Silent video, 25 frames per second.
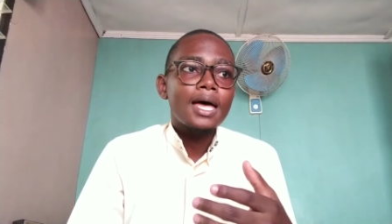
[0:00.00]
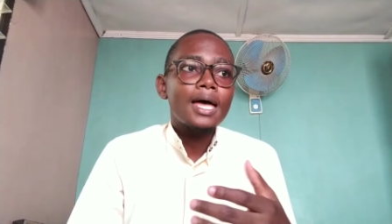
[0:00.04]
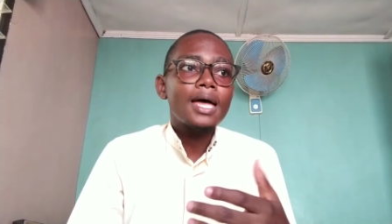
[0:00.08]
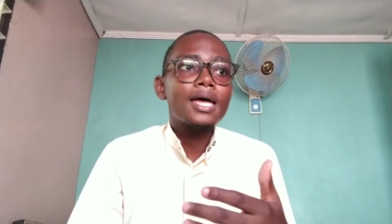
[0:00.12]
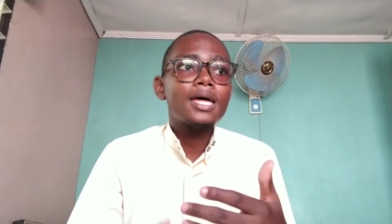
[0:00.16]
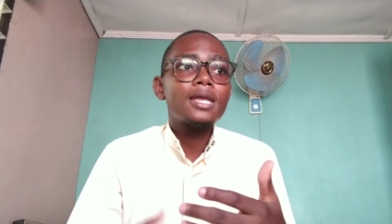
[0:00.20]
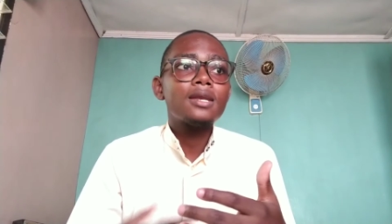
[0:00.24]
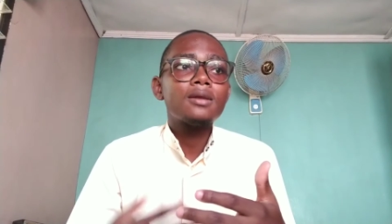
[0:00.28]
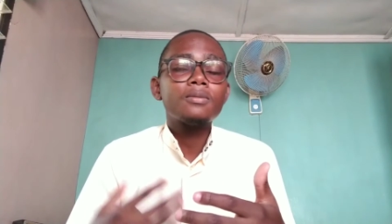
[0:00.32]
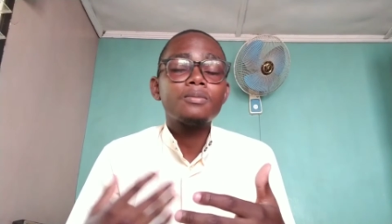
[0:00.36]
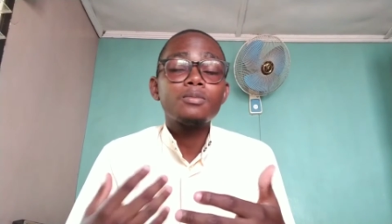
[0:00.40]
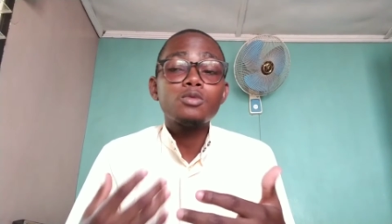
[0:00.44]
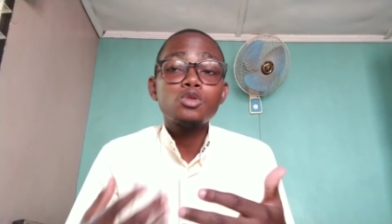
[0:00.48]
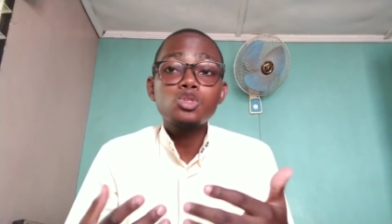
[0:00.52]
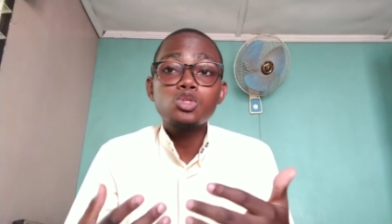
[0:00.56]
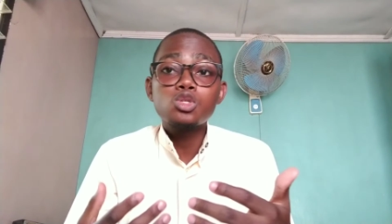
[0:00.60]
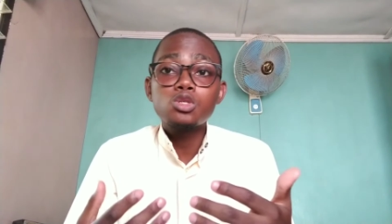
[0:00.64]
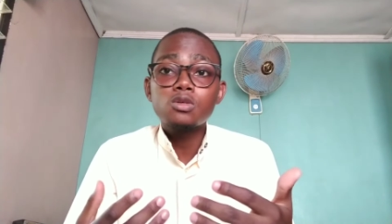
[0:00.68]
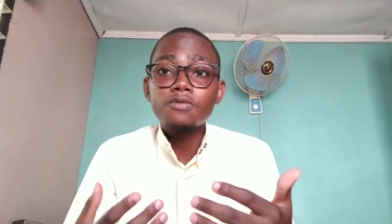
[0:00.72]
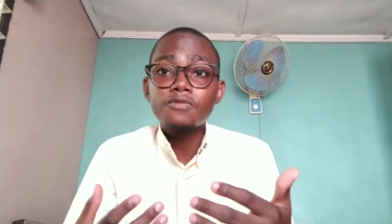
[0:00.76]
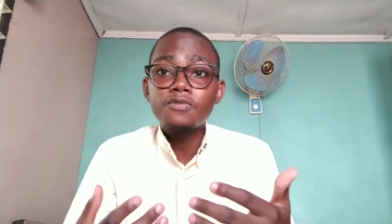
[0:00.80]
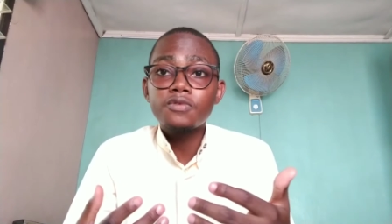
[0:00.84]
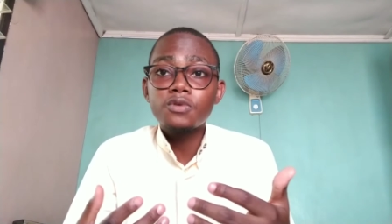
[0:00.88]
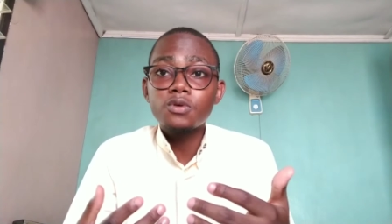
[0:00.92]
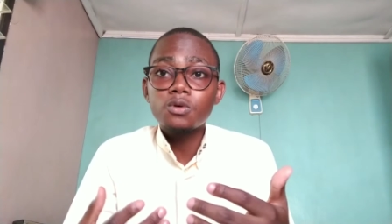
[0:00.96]
And
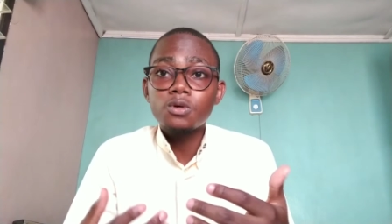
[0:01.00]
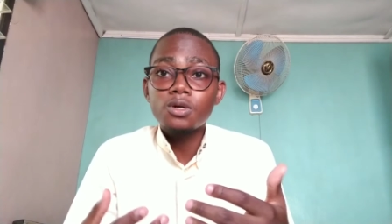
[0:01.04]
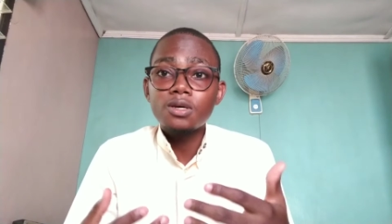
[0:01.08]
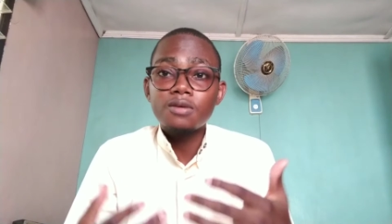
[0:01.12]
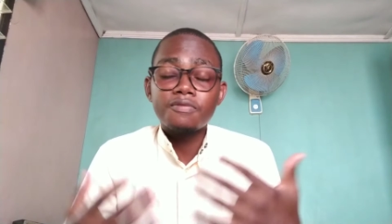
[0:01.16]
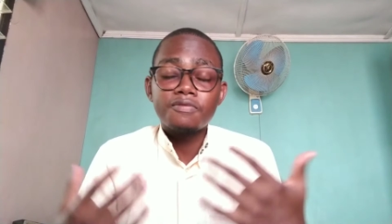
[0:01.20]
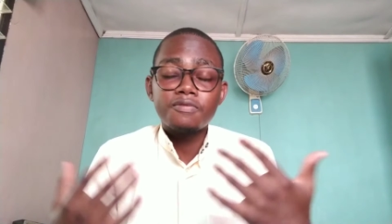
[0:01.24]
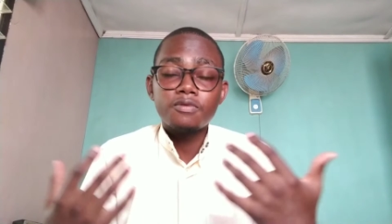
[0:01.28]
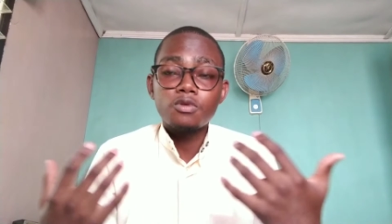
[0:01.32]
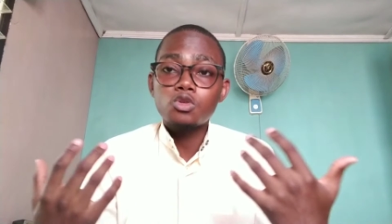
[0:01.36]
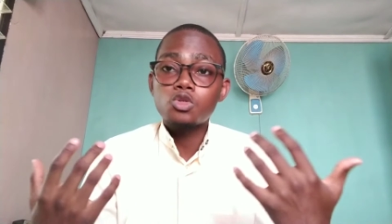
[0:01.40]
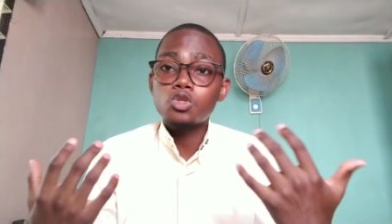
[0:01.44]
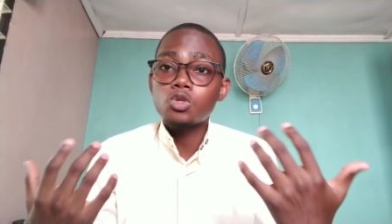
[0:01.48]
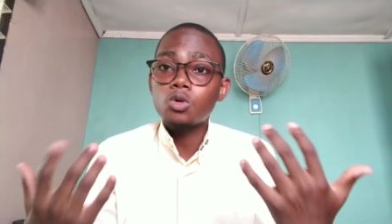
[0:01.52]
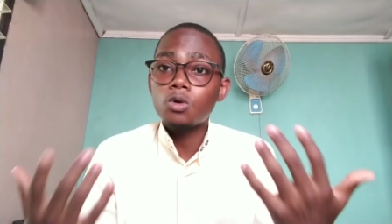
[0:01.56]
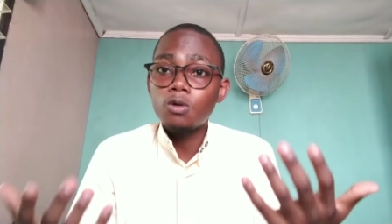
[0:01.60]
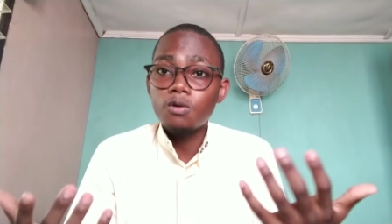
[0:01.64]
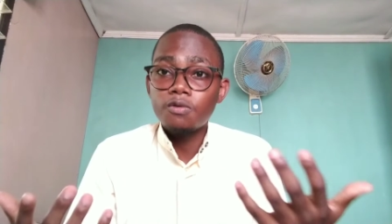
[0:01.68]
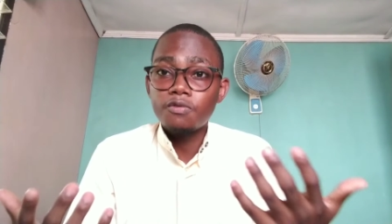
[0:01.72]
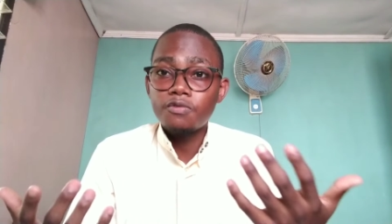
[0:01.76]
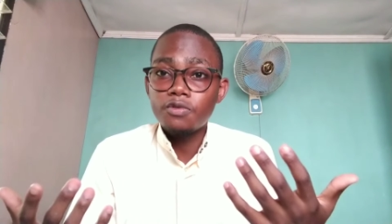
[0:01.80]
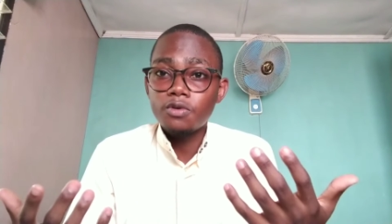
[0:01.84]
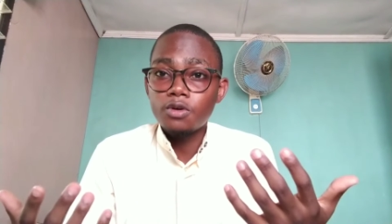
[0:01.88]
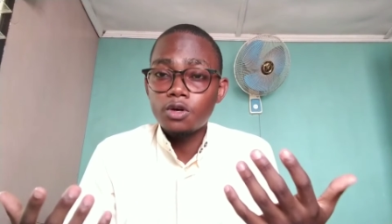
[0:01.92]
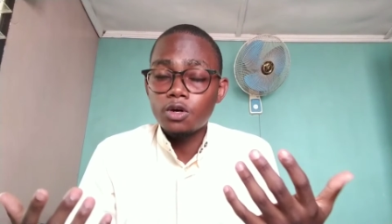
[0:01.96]
most of you, if not
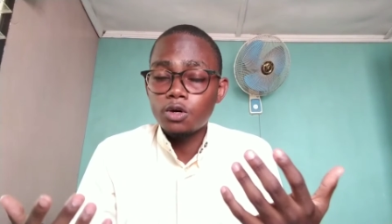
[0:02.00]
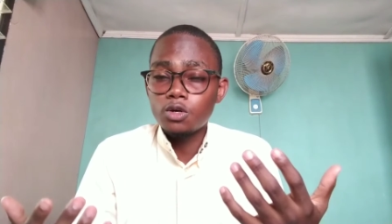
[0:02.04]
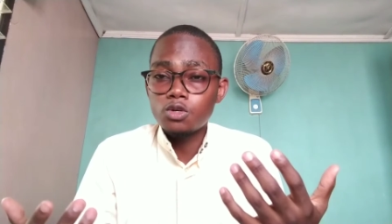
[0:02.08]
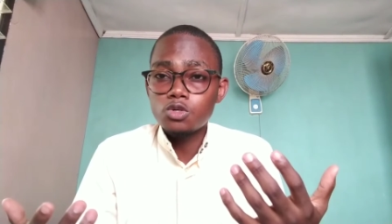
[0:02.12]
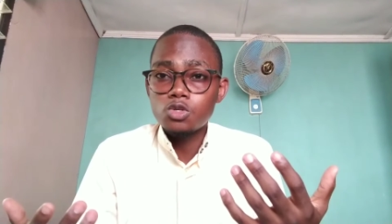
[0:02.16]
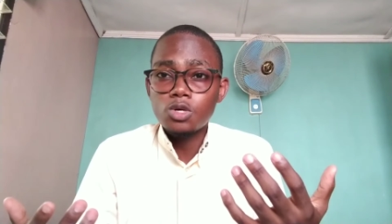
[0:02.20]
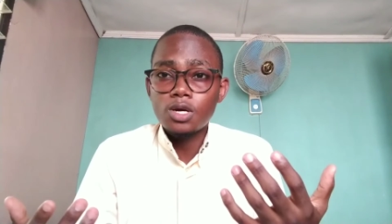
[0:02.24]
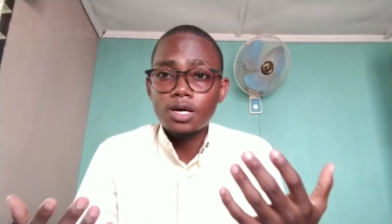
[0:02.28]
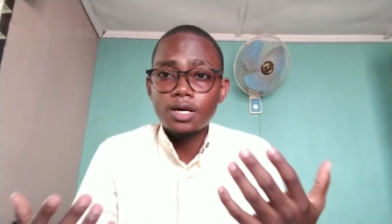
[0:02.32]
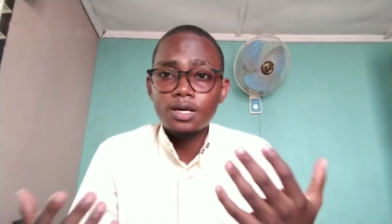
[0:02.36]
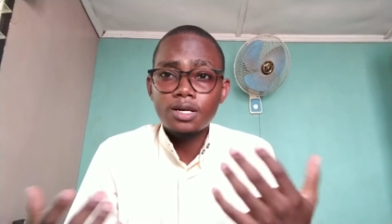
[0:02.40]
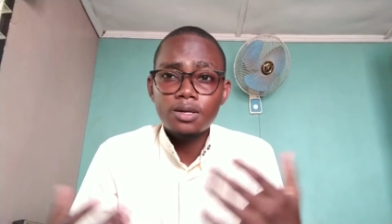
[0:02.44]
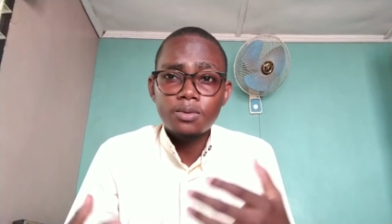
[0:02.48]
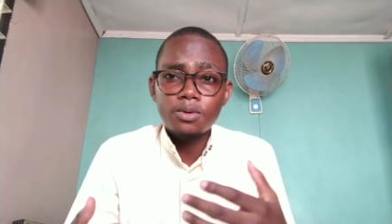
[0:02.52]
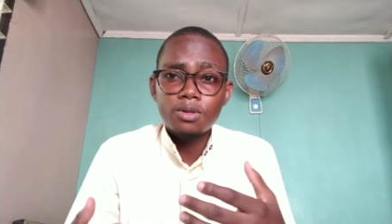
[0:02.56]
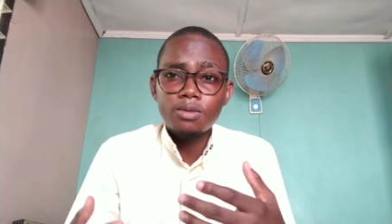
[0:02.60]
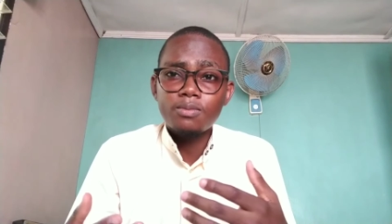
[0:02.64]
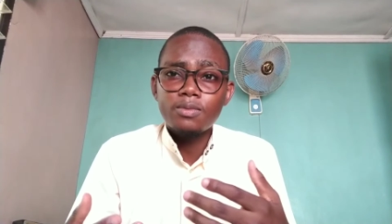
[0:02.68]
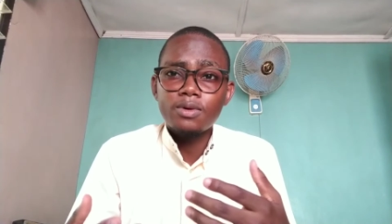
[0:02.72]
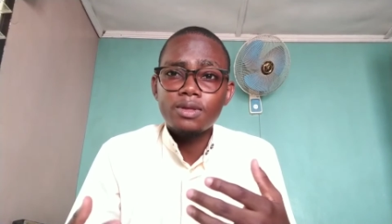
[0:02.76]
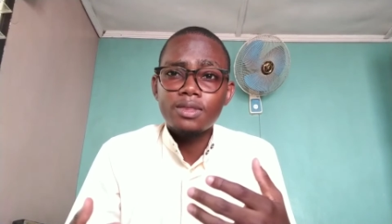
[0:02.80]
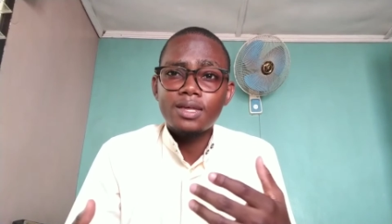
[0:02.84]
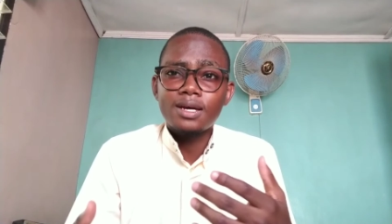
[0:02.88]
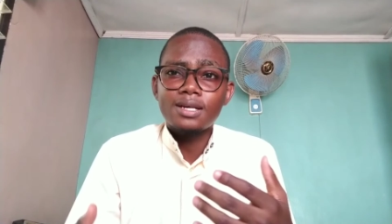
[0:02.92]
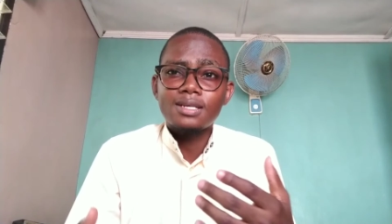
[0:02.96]
all of you, are going to agree
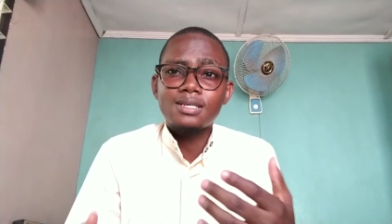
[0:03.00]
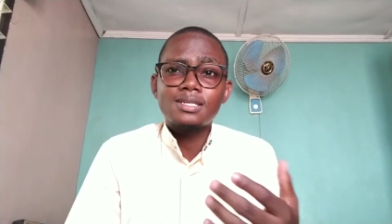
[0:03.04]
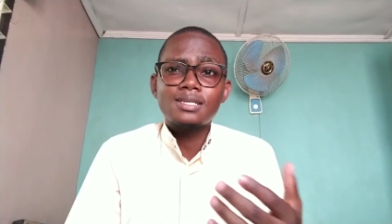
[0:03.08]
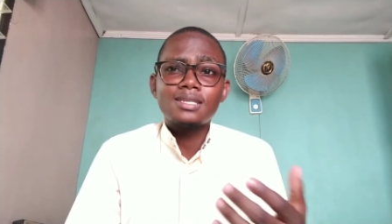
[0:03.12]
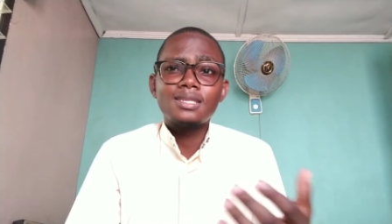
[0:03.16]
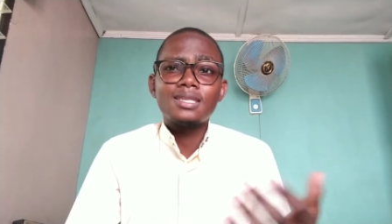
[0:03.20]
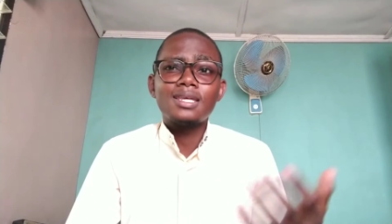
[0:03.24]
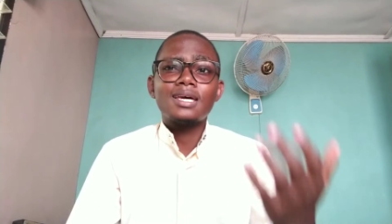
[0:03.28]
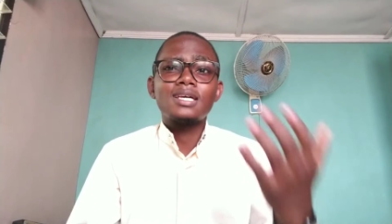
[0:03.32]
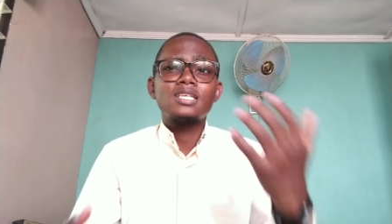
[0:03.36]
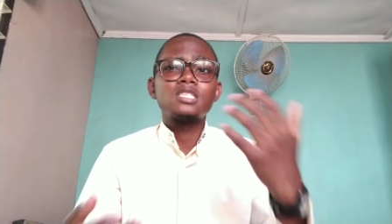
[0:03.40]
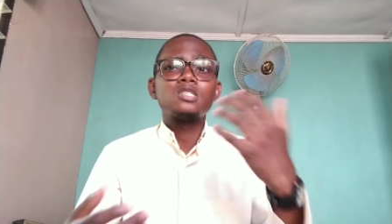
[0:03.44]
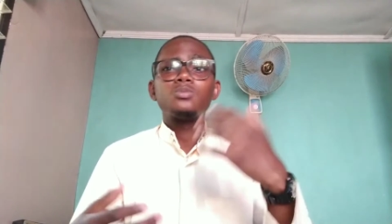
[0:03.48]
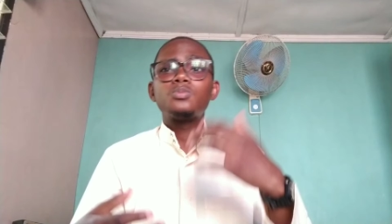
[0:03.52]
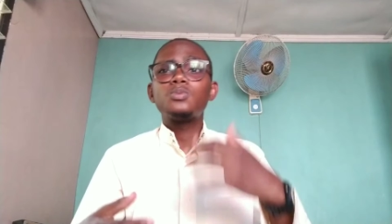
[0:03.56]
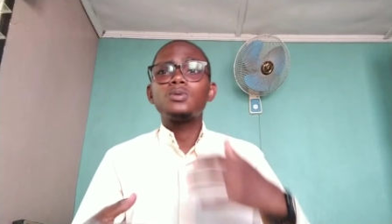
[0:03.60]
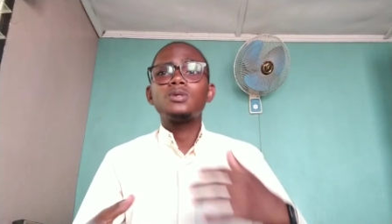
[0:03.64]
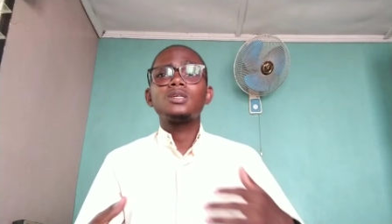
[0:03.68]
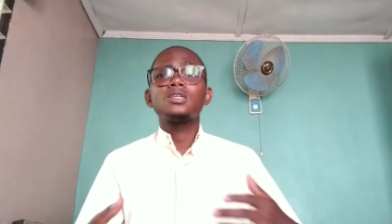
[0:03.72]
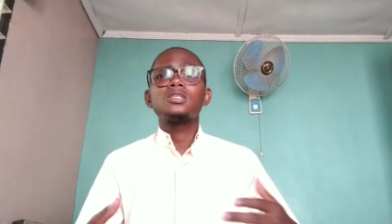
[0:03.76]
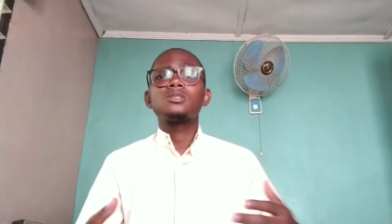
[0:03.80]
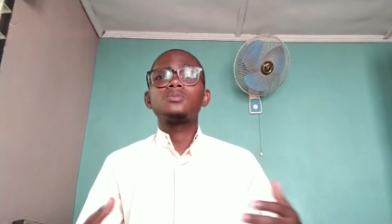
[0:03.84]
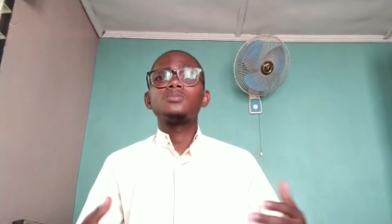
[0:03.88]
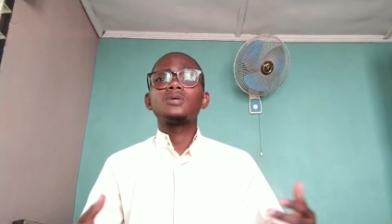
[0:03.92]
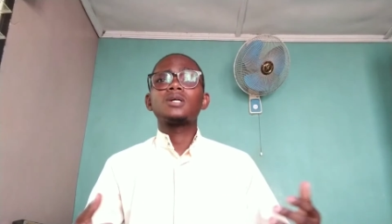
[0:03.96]
with me that the
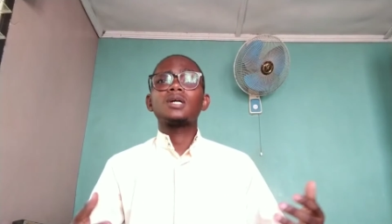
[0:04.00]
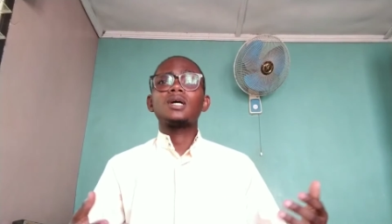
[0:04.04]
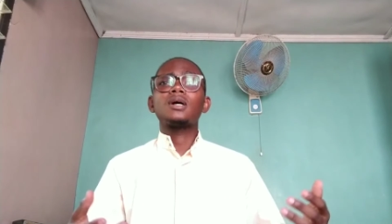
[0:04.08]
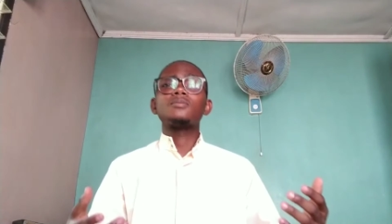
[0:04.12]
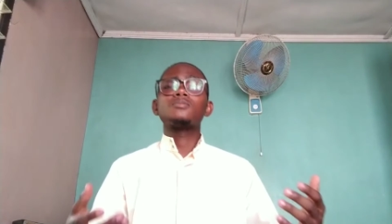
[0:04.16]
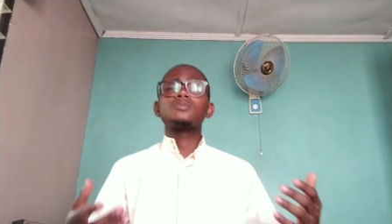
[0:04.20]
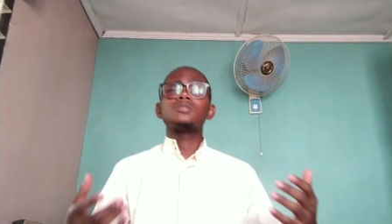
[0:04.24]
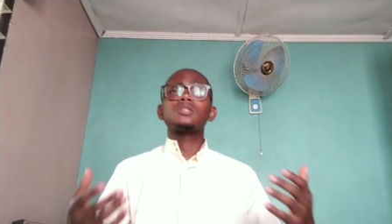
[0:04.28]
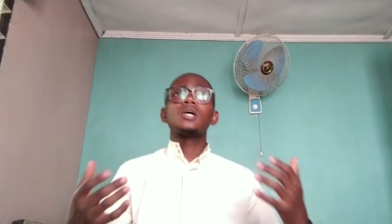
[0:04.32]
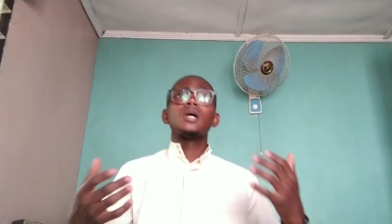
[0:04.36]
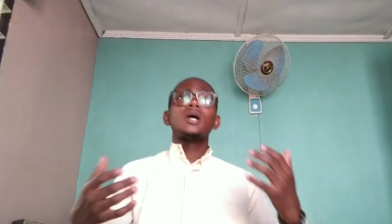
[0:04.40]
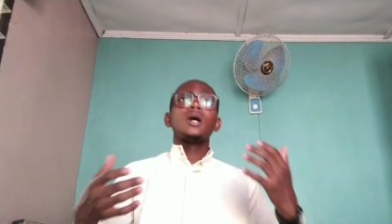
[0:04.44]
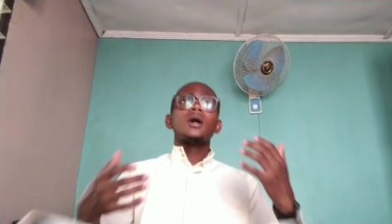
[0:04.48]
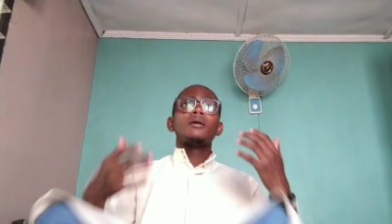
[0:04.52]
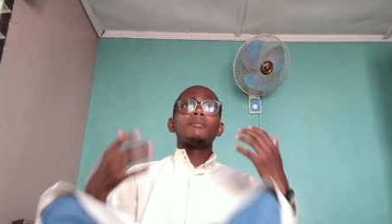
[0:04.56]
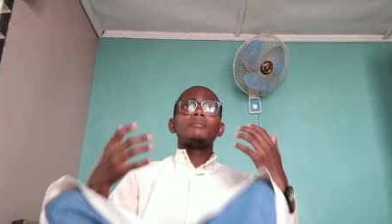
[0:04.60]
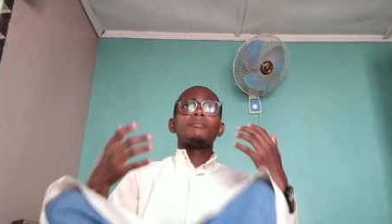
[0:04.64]
experience becomes